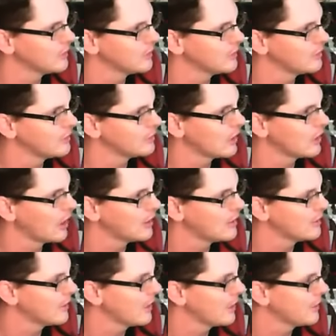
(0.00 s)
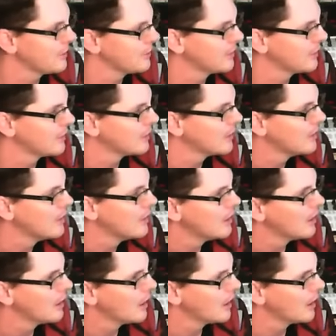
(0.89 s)
the design of that thing,
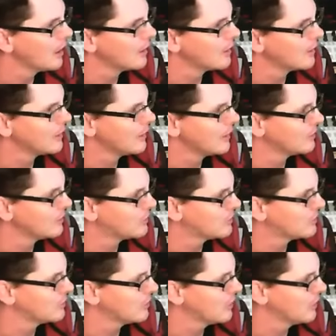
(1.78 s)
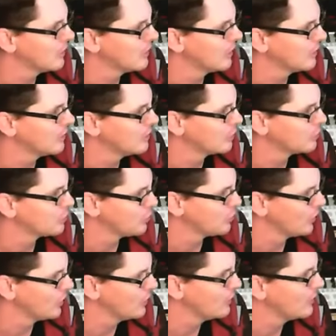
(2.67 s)
it looks
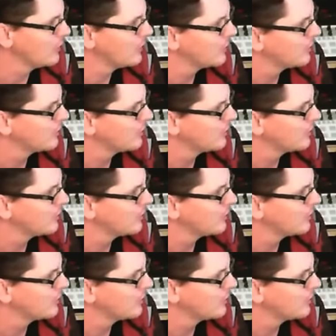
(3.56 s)
really